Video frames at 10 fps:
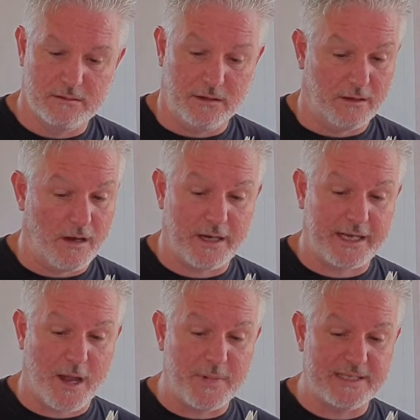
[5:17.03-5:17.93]
"You gotta
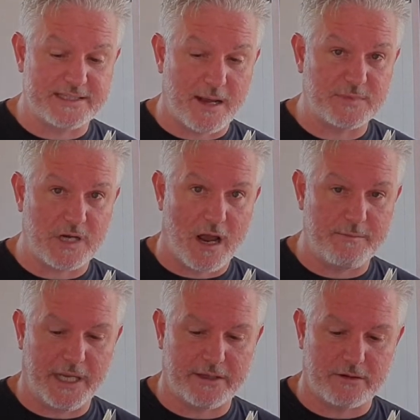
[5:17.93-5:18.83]
come in
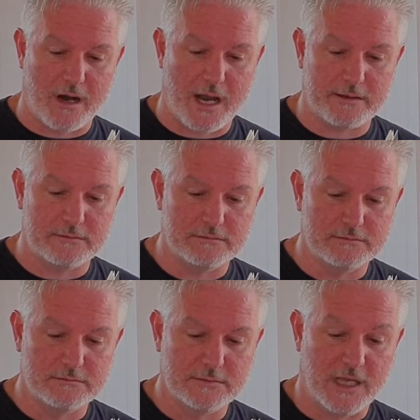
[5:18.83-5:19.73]
sometime," he cried,
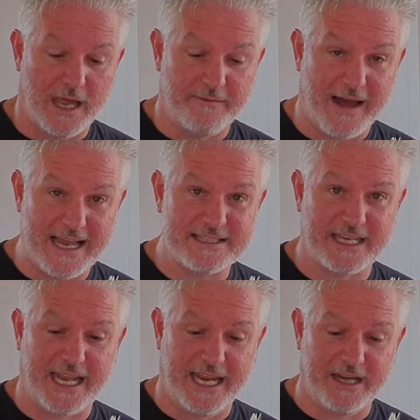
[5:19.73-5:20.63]

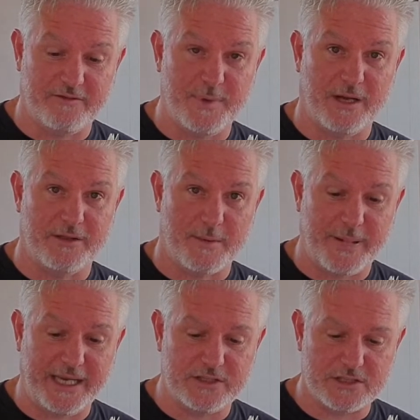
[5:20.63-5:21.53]
advancing ahead of me on the
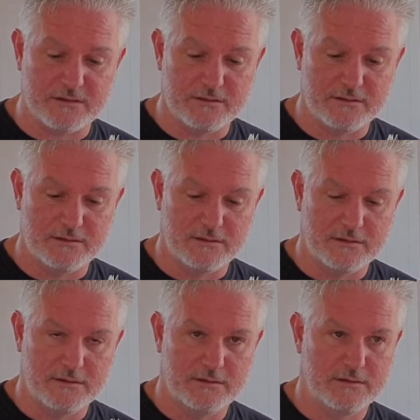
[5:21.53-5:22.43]
beach.
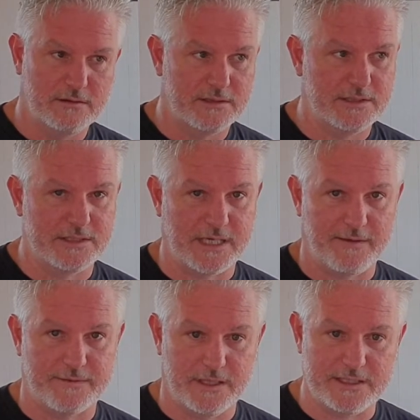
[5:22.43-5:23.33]

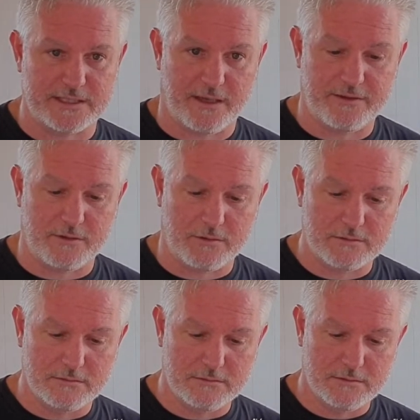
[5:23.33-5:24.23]
Stuff this, I
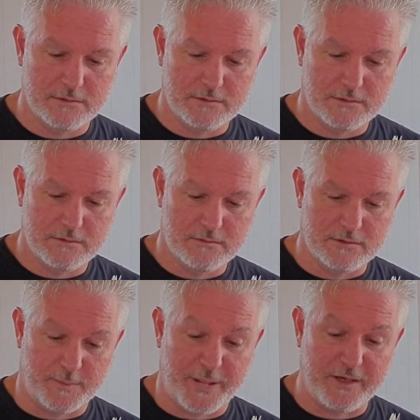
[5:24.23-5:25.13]
thought.
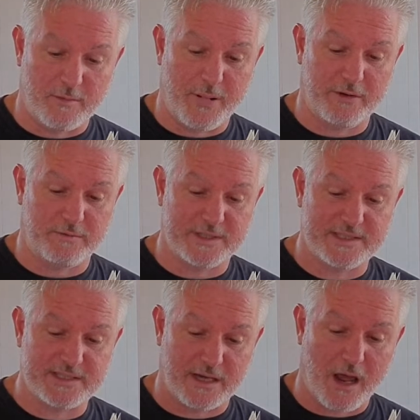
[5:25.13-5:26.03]
The pedal boat was
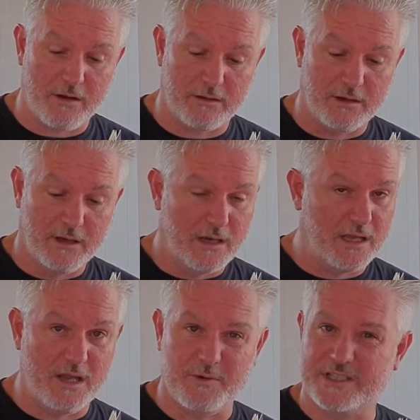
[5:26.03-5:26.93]
slow
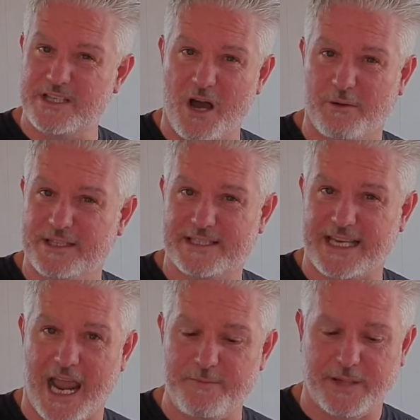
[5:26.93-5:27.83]
and there was no
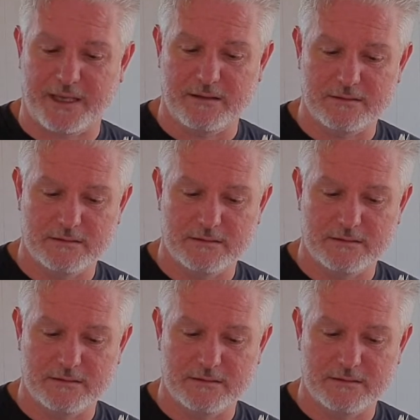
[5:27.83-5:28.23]
escaping.